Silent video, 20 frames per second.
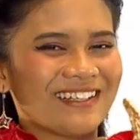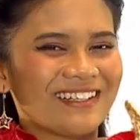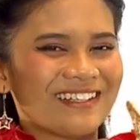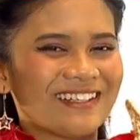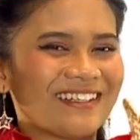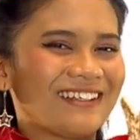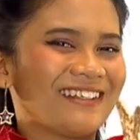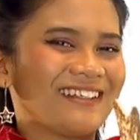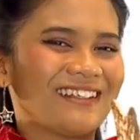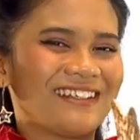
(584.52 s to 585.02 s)

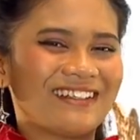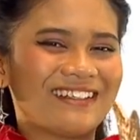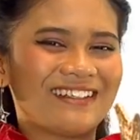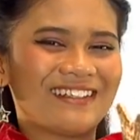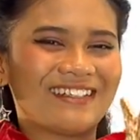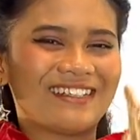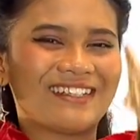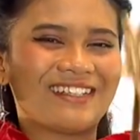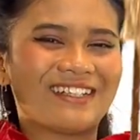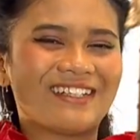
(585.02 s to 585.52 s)

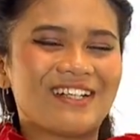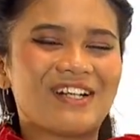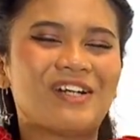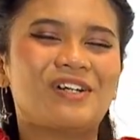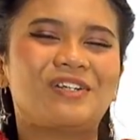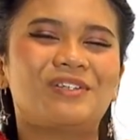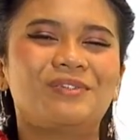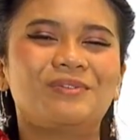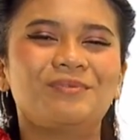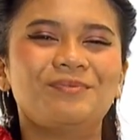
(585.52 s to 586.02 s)

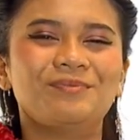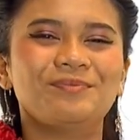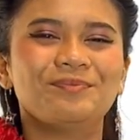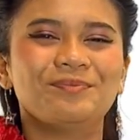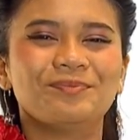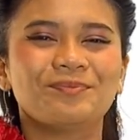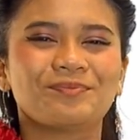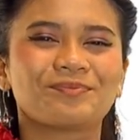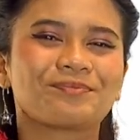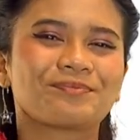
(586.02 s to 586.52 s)

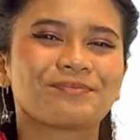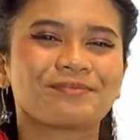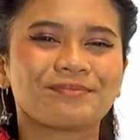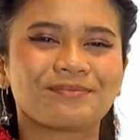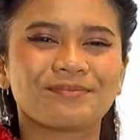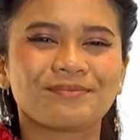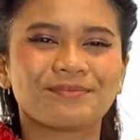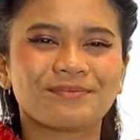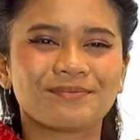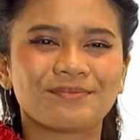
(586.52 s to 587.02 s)

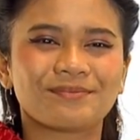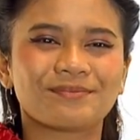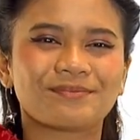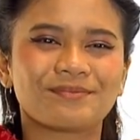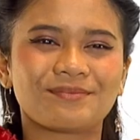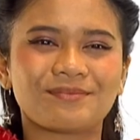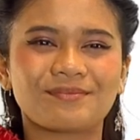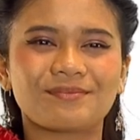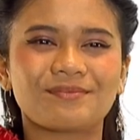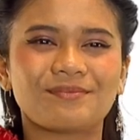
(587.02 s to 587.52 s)
(silence)